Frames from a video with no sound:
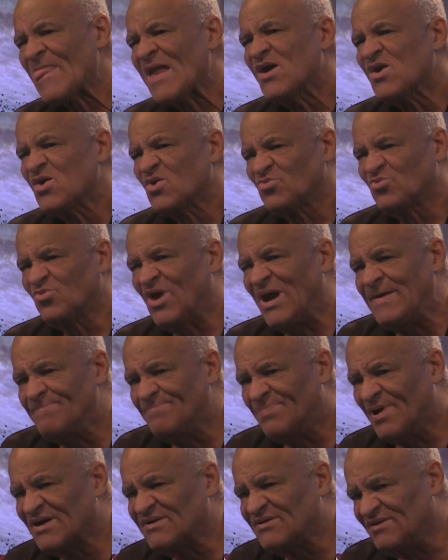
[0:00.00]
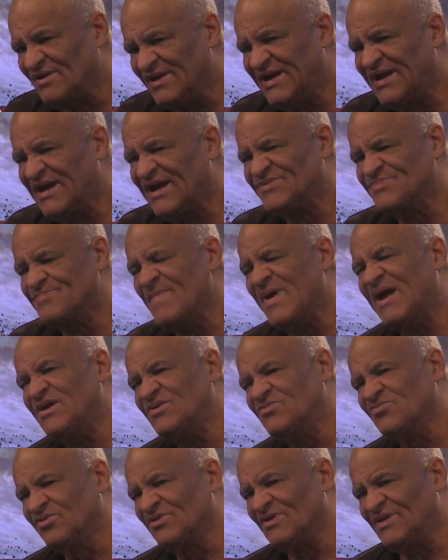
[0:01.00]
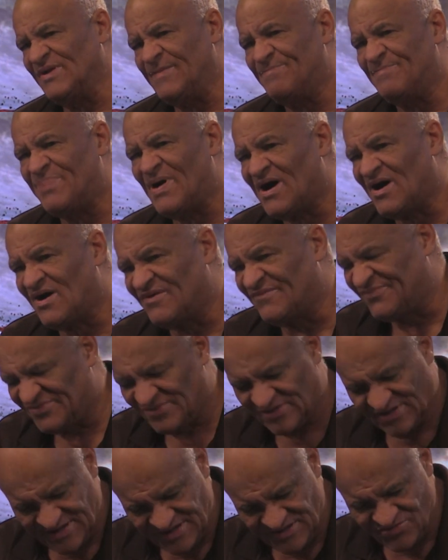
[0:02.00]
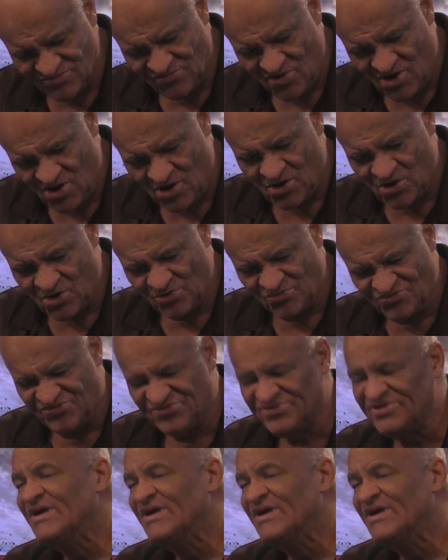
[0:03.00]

Ray Buckley has made really powerful inroads